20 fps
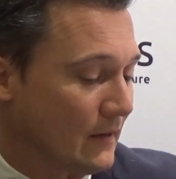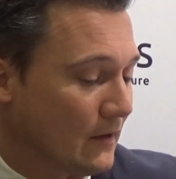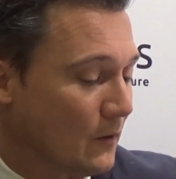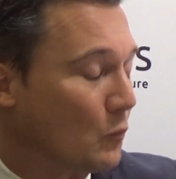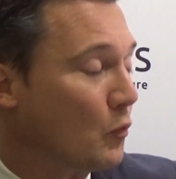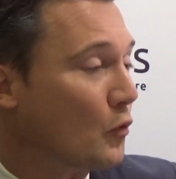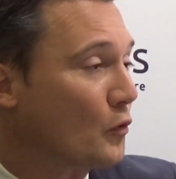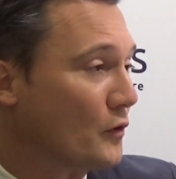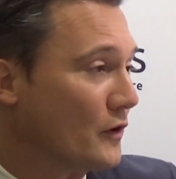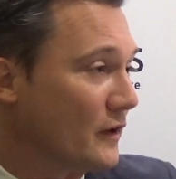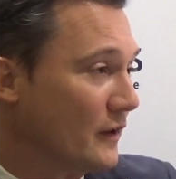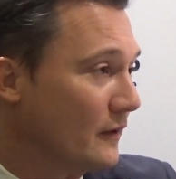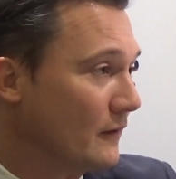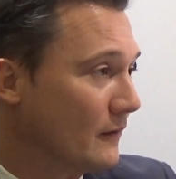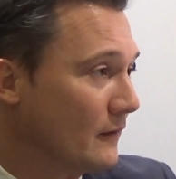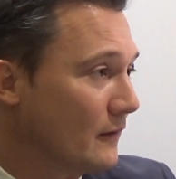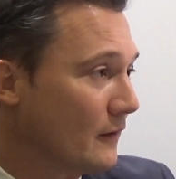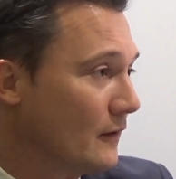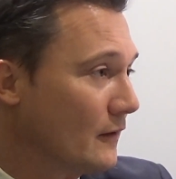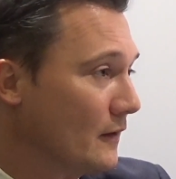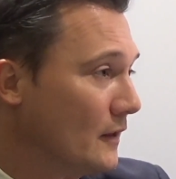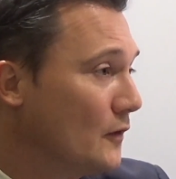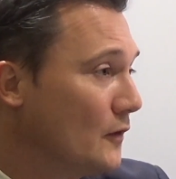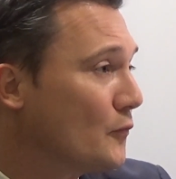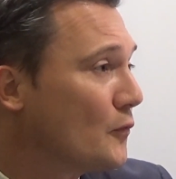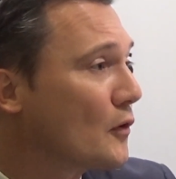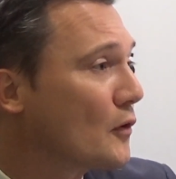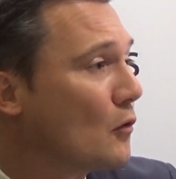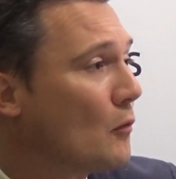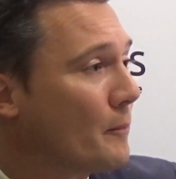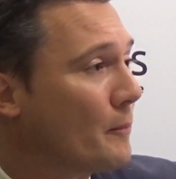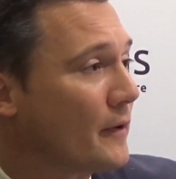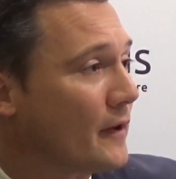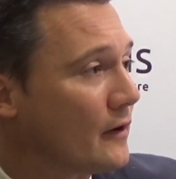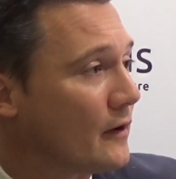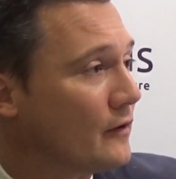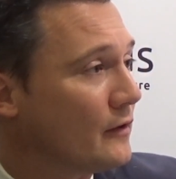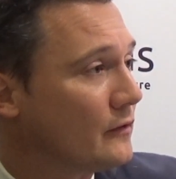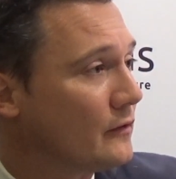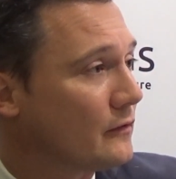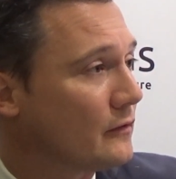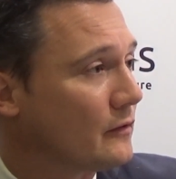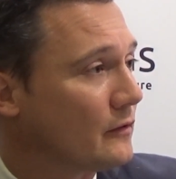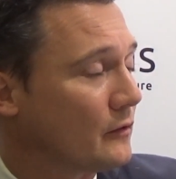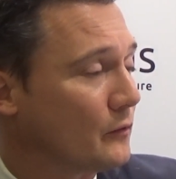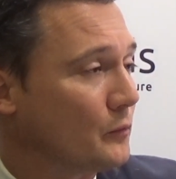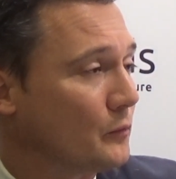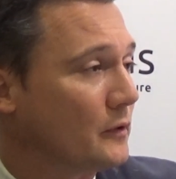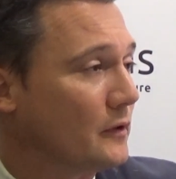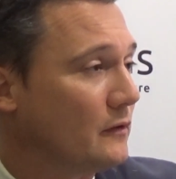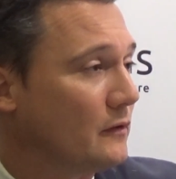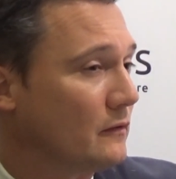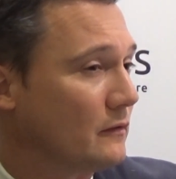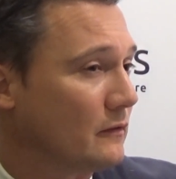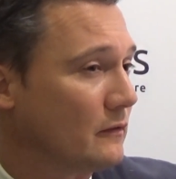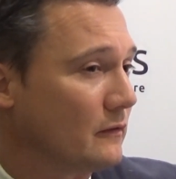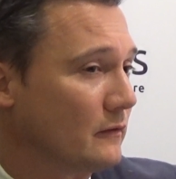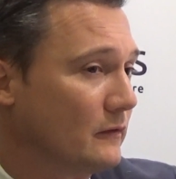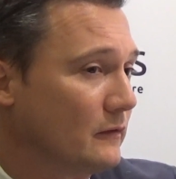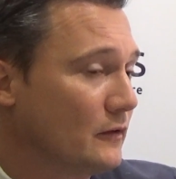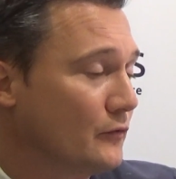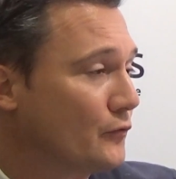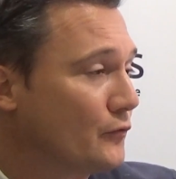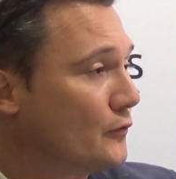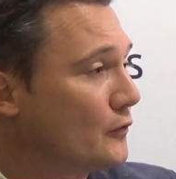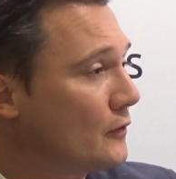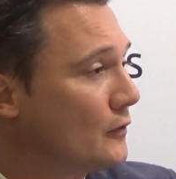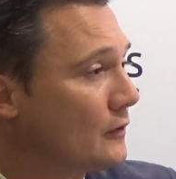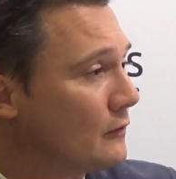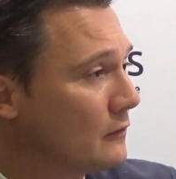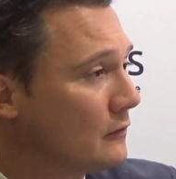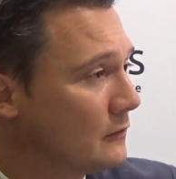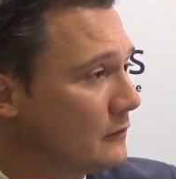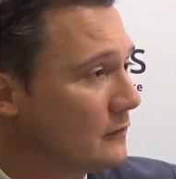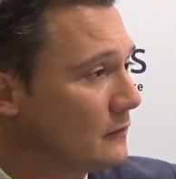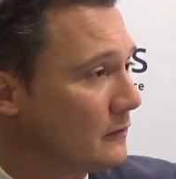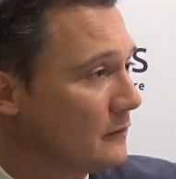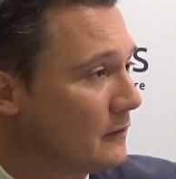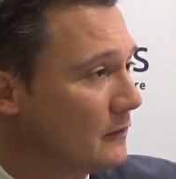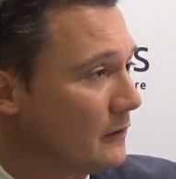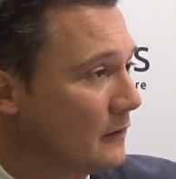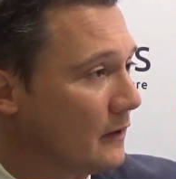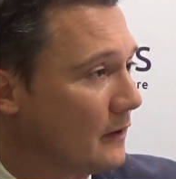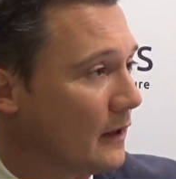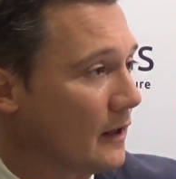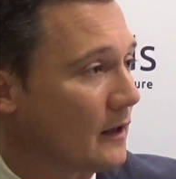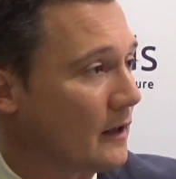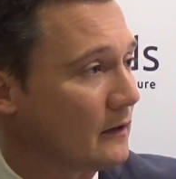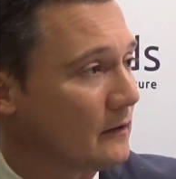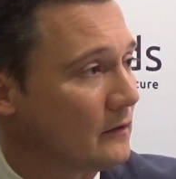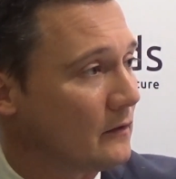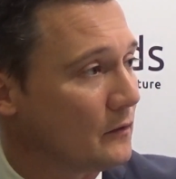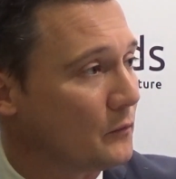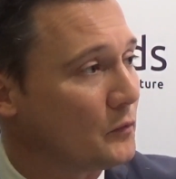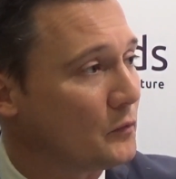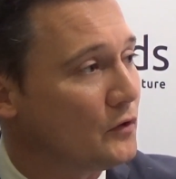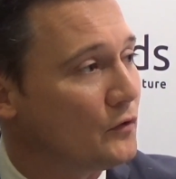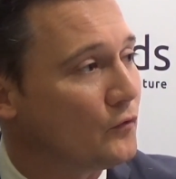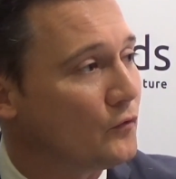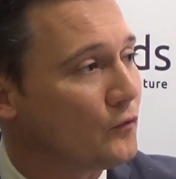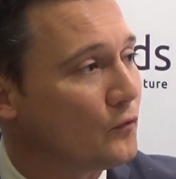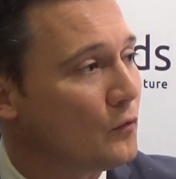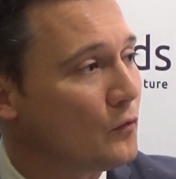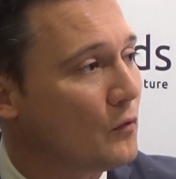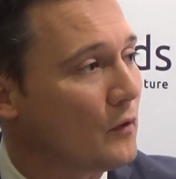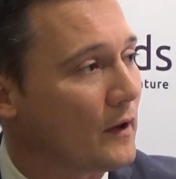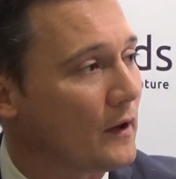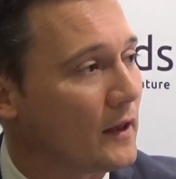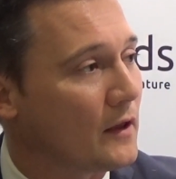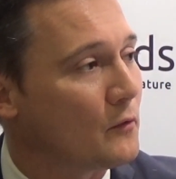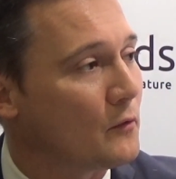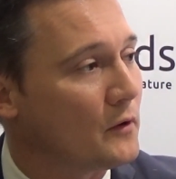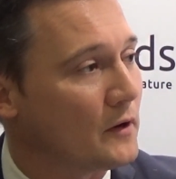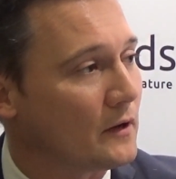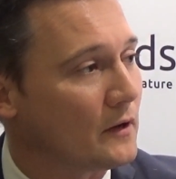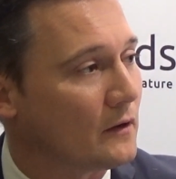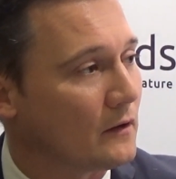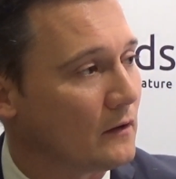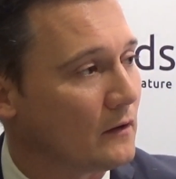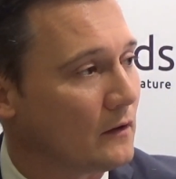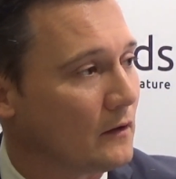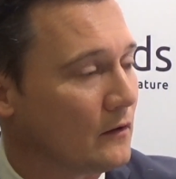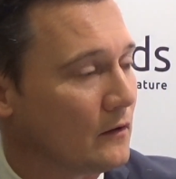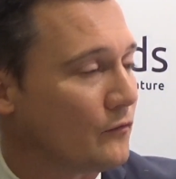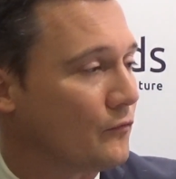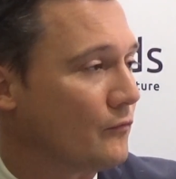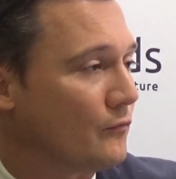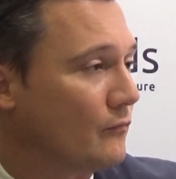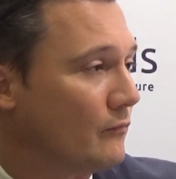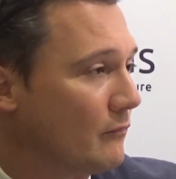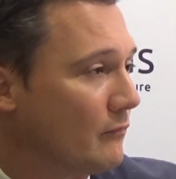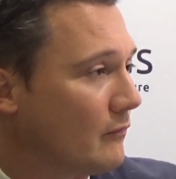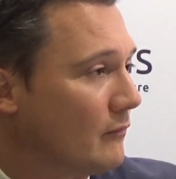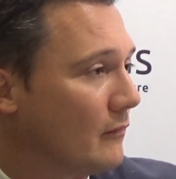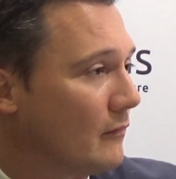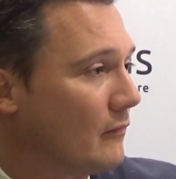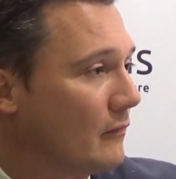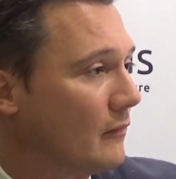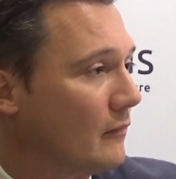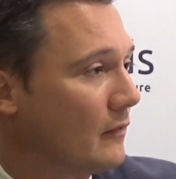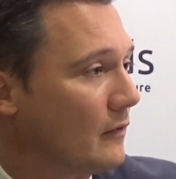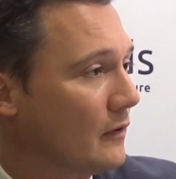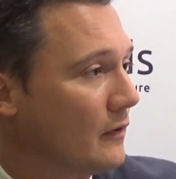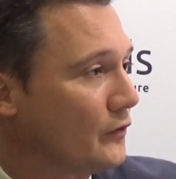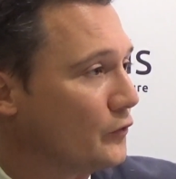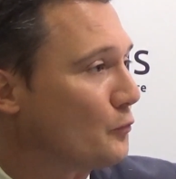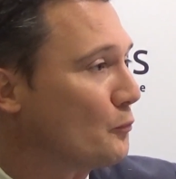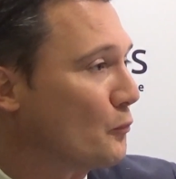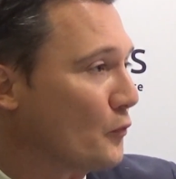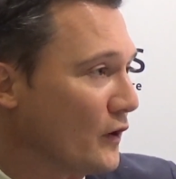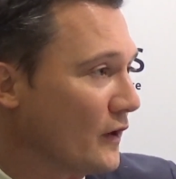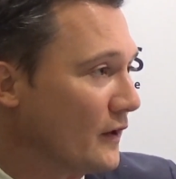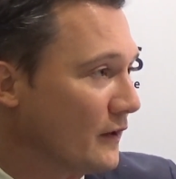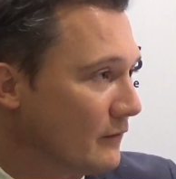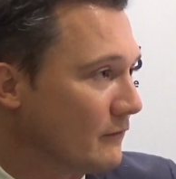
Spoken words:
worry if you compare it with the furrow and with the full area spray.